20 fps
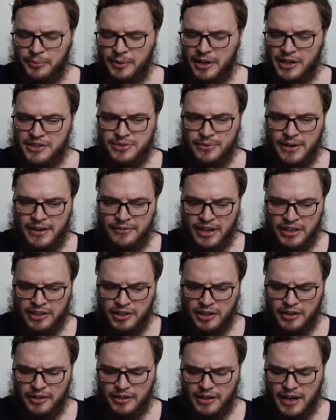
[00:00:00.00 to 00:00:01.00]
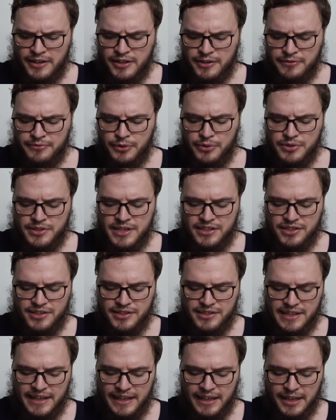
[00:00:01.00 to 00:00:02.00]
We also have other fruit such
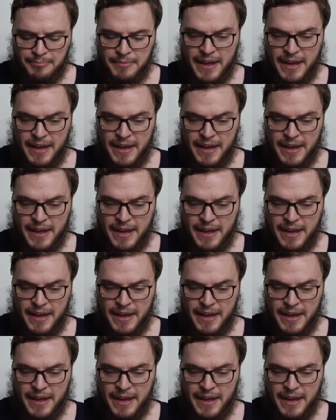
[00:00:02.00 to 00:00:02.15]
as like